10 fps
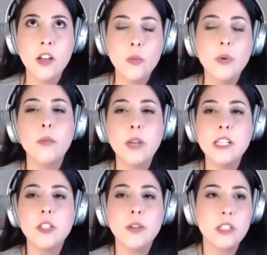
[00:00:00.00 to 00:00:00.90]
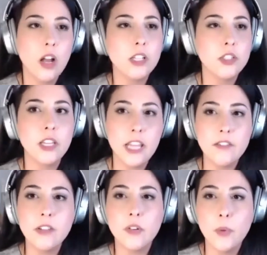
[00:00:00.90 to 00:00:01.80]
we need to acknowledge that they have
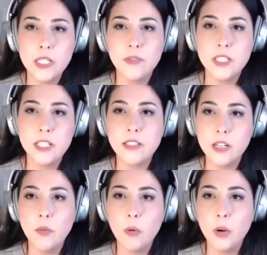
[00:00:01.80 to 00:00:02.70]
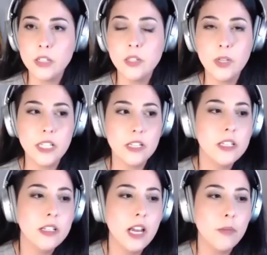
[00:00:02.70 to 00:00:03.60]
different ways of assessing what works and what
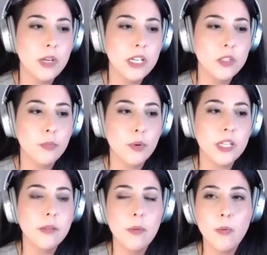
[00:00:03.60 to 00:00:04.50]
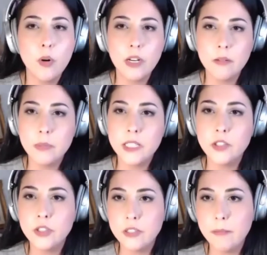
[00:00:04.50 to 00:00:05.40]
doesn't, and we need to bring them aboard in
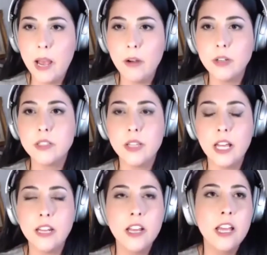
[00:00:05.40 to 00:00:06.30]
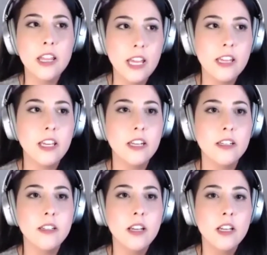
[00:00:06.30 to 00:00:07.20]
positions of power so that they
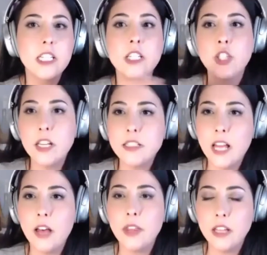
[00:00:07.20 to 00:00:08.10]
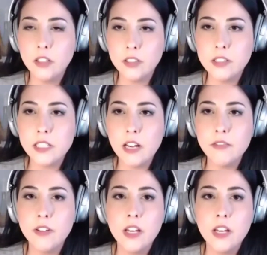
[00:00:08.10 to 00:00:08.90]
can teach us how they learn stuff,